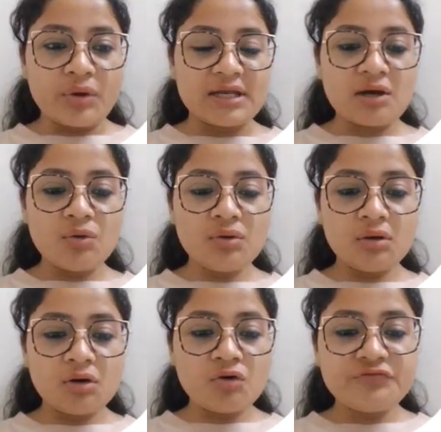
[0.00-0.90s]
now
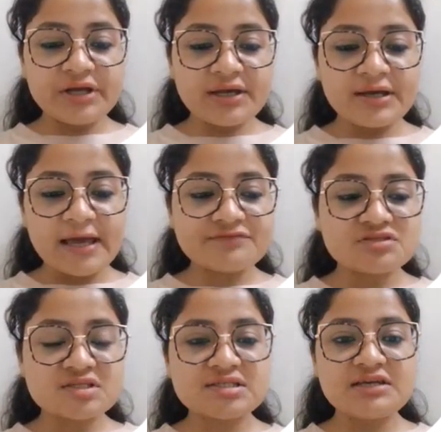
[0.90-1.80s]
over here I have
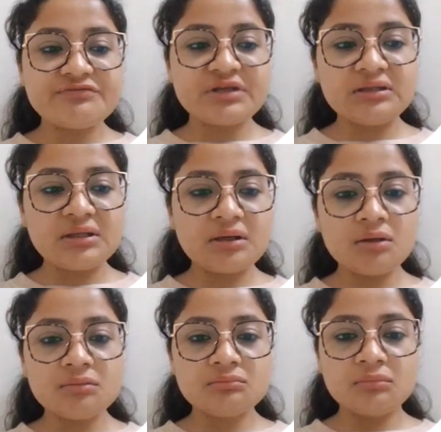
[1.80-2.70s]
just given
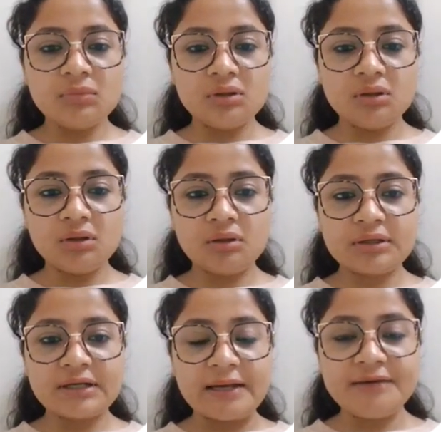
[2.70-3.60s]

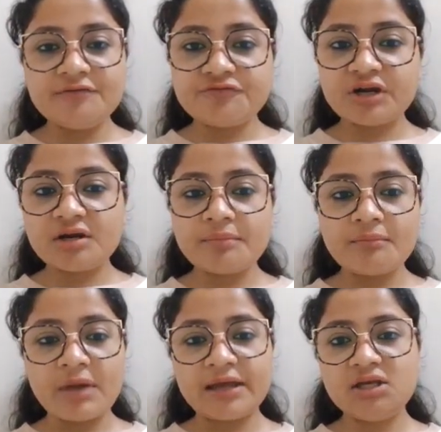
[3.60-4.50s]
the 10 different
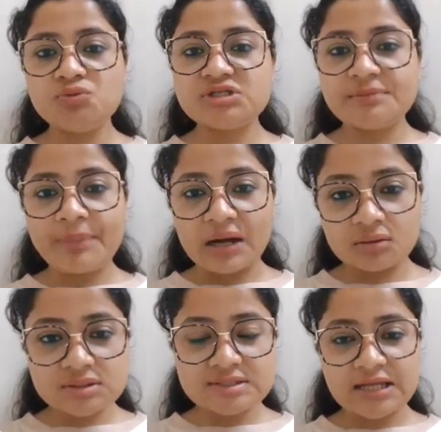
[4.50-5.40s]
minutiae
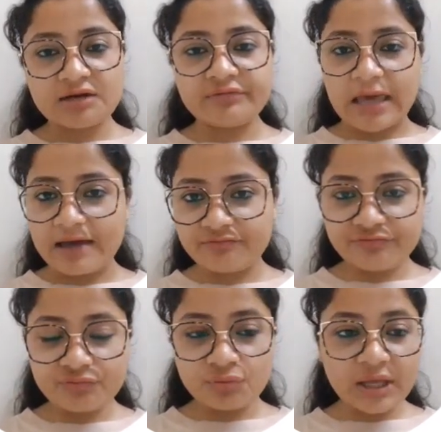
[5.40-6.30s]
patterns that we have.
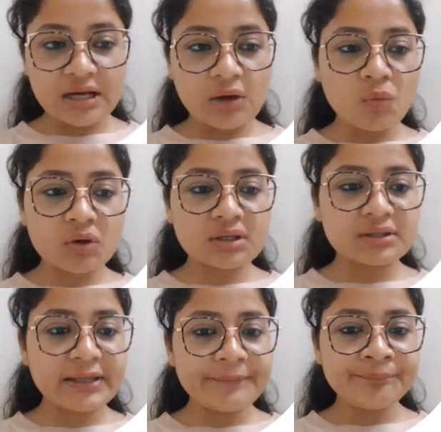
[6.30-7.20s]
Okay, now what
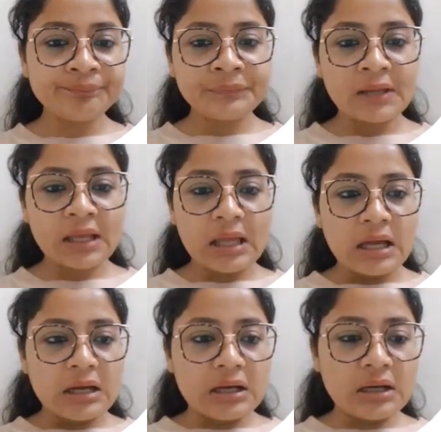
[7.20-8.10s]
are they?
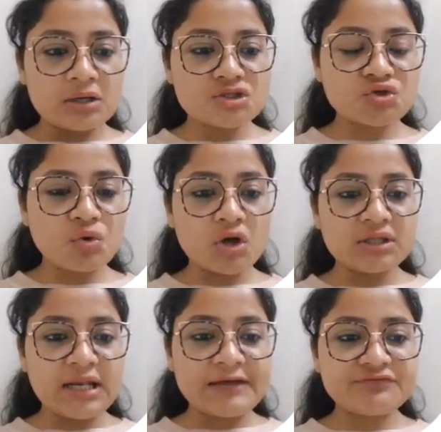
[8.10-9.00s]
So
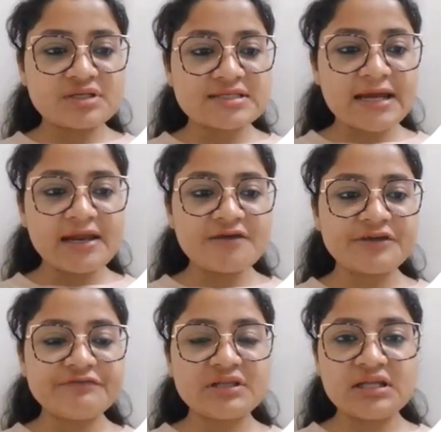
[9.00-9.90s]
on the left hand side I
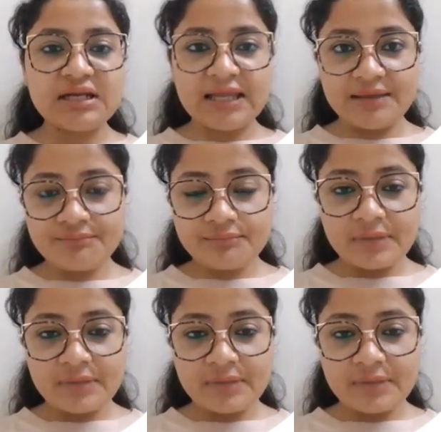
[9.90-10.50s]
have given the name,